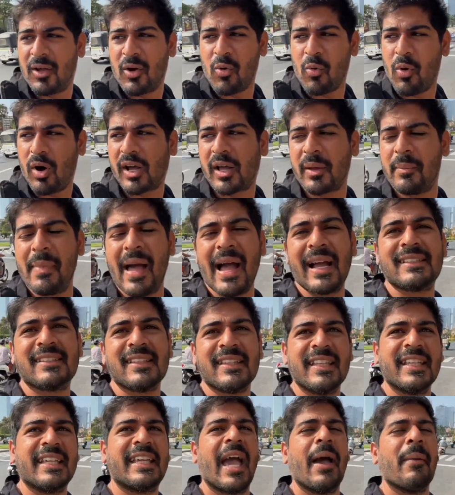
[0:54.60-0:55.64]
Welcome back to
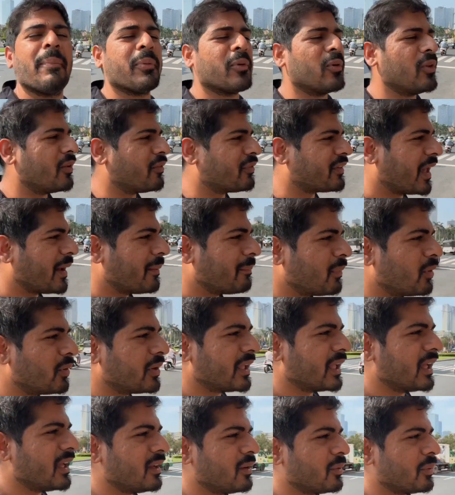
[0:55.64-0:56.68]
the capital of
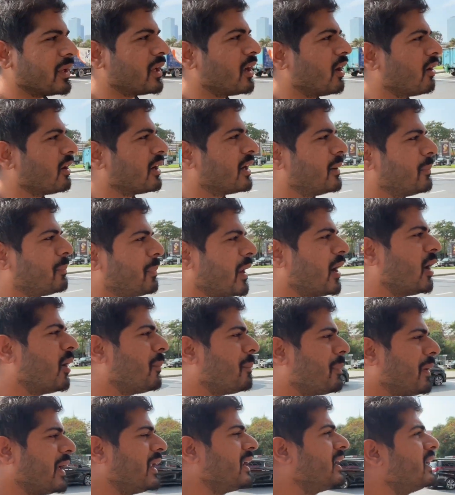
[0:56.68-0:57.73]
Cambodia. We are in
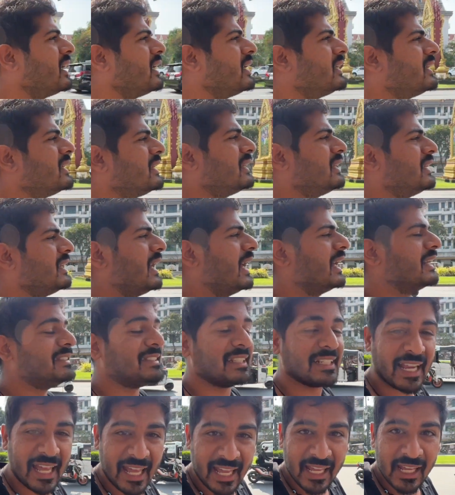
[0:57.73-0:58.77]
Phnom Penh, and
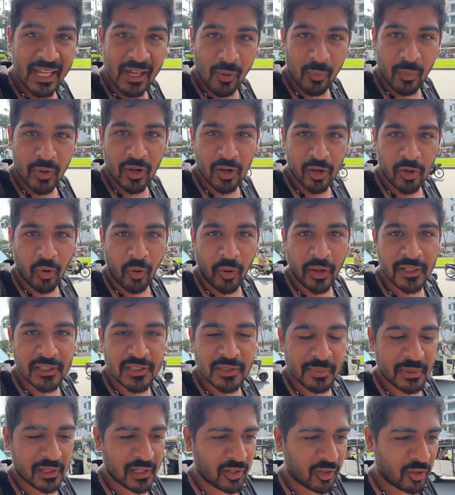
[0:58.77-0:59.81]
today we are going
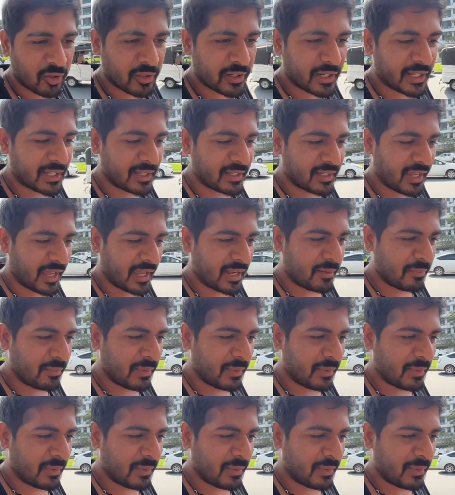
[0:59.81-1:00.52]
to be learning and